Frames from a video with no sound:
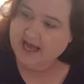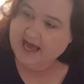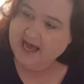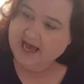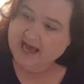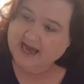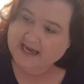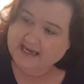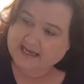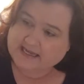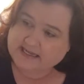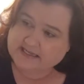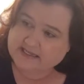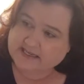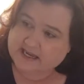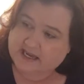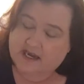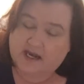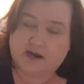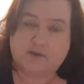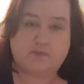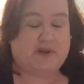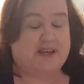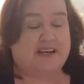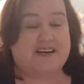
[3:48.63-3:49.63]
And
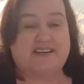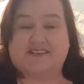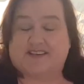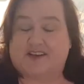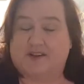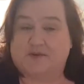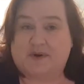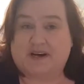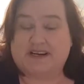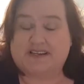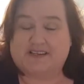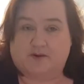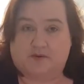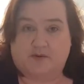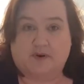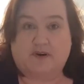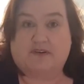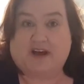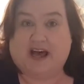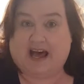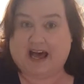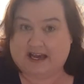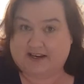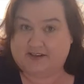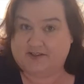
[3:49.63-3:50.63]
because otherwise I would
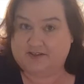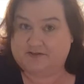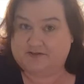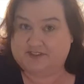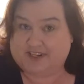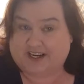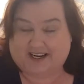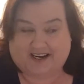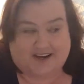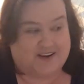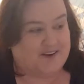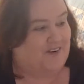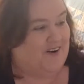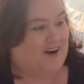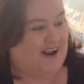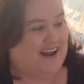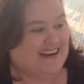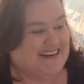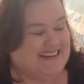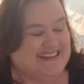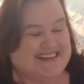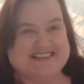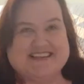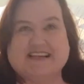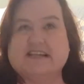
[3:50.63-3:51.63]
have had to have done,
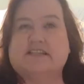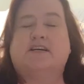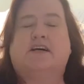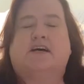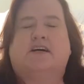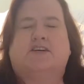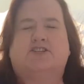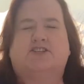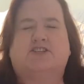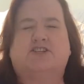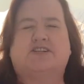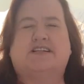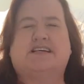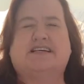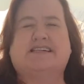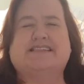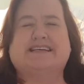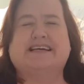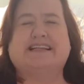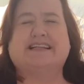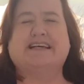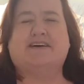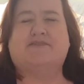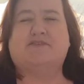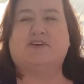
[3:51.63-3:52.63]
right? Shalise,
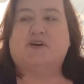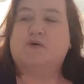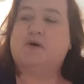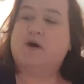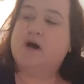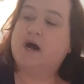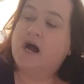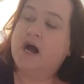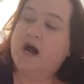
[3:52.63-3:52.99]
I love you.